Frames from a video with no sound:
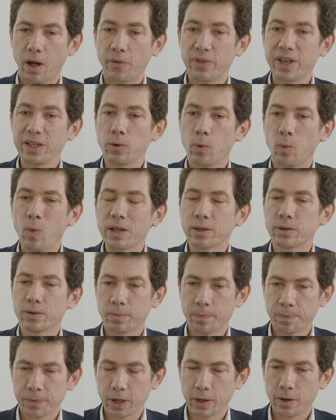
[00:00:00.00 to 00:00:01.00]
And then
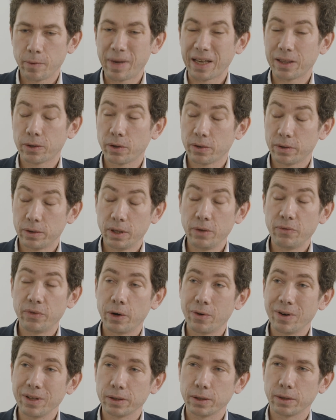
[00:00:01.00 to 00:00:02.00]
what makes us
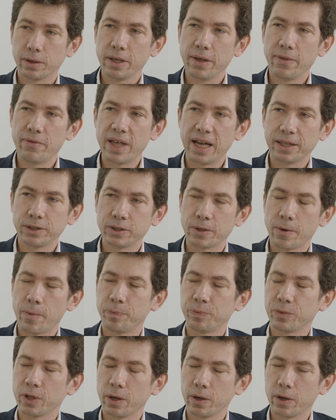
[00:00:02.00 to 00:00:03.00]
different is that
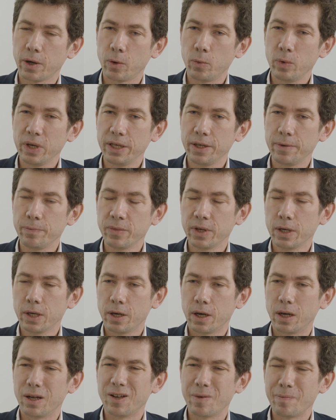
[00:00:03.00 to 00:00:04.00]
we
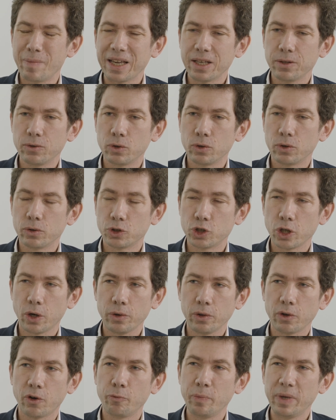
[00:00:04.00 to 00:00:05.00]
make the
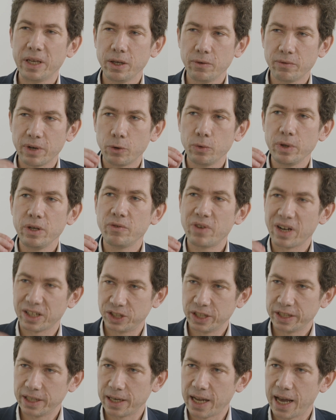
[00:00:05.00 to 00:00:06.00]
choice of being very
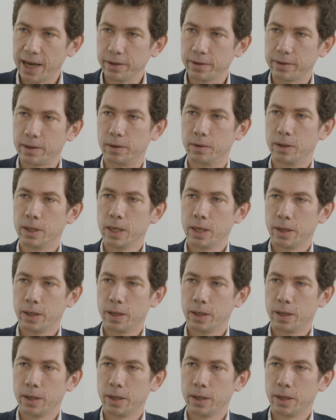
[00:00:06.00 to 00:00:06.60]
verticalized.